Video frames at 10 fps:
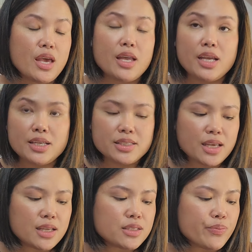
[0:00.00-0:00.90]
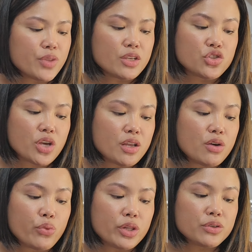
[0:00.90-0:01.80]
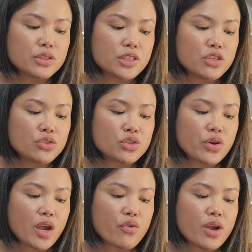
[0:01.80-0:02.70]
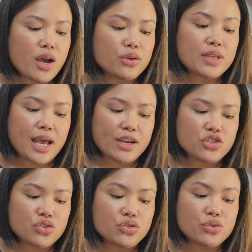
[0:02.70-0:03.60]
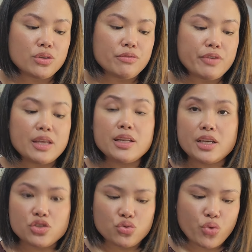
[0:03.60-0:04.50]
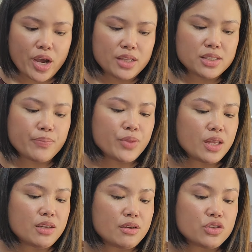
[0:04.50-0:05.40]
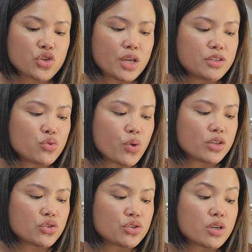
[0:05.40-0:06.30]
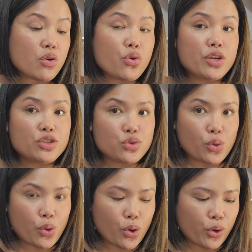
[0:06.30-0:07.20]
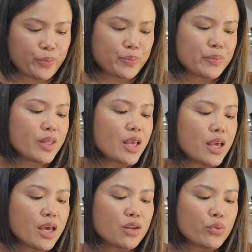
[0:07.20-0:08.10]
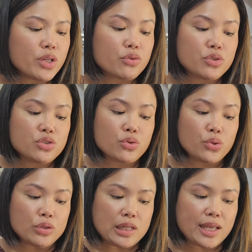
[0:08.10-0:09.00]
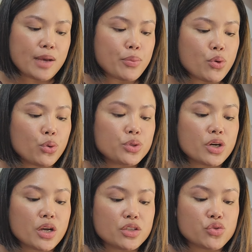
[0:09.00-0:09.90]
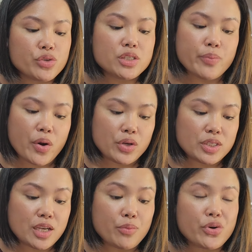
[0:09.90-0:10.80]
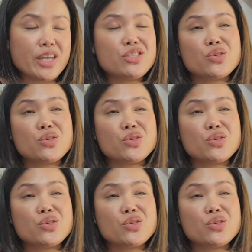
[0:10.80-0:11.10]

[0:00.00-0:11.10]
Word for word: And he said, China will continue to carry out actions to defend its rights in the Chinese waters according to law, and will resolutely uphold our country's maritime rights.